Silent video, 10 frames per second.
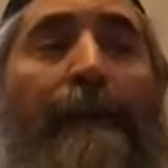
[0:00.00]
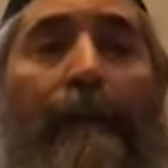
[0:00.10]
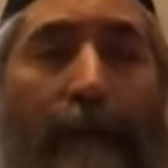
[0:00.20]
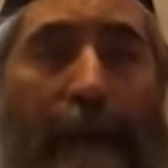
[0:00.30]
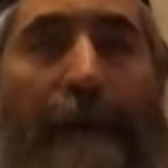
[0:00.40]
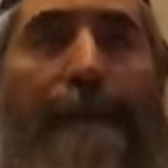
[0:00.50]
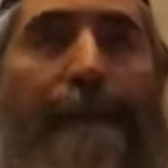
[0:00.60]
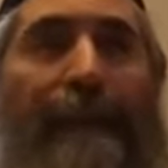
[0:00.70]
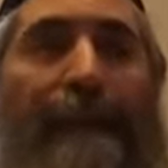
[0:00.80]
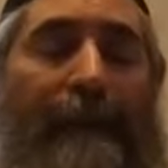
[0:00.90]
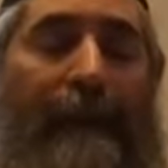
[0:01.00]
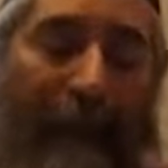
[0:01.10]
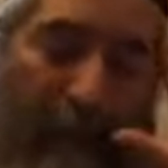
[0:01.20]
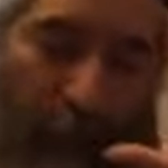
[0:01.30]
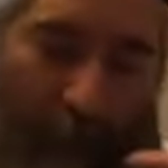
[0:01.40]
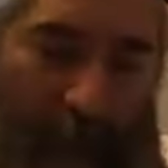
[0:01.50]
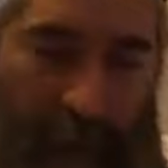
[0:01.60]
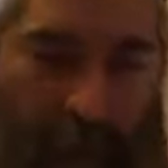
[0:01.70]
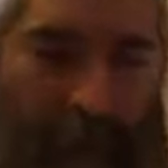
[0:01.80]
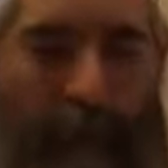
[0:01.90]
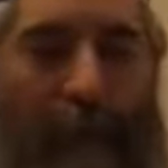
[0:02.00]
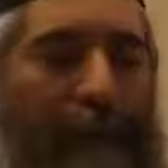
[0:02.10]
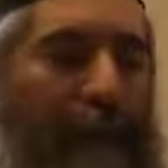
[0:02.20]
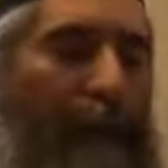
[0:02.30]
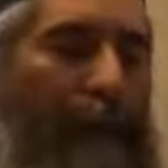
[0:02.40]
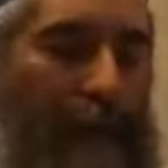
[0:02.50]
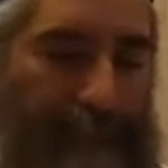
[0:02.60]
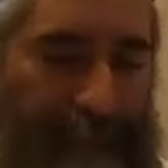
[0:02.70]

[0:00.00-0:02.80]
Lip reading: Okay, that's one school of thought.